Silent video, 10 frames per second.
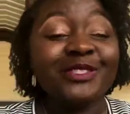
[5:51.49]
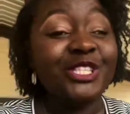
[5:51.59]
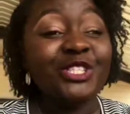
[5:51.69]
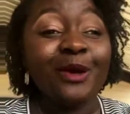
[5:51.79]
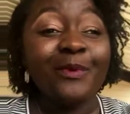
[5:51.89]

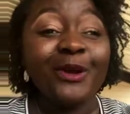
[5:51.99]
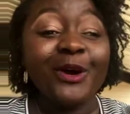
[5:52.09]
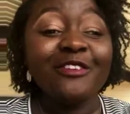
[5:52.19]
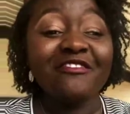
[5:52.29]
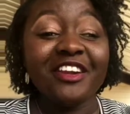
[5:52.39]
just jumping
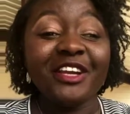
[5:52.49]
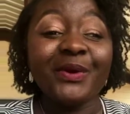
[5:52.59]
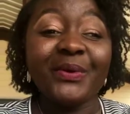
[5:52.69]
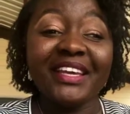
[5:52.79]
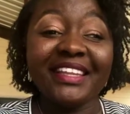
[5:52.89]
on very
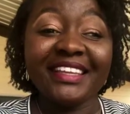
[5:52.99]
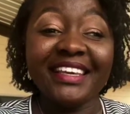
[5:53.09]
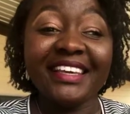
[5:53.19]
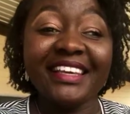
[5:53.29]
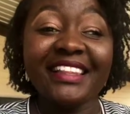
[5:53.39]

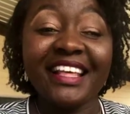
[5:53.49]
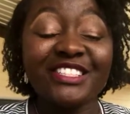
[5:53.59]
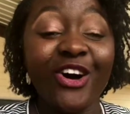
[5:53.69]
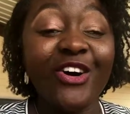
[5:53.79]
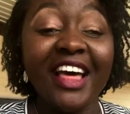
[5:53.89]
quickly. That's
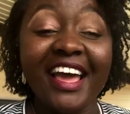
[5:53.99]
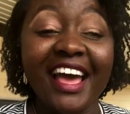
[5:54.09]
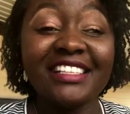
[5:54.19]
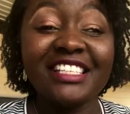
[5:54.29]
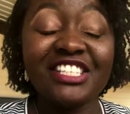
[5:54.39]
all I
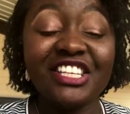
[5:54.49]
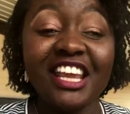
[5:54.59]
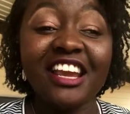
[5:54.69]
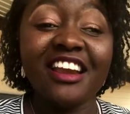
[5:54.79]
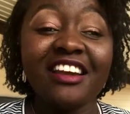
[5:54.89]
had to
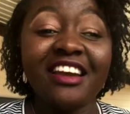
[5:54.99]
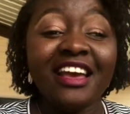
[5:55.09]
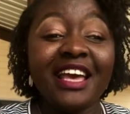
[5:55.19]
share.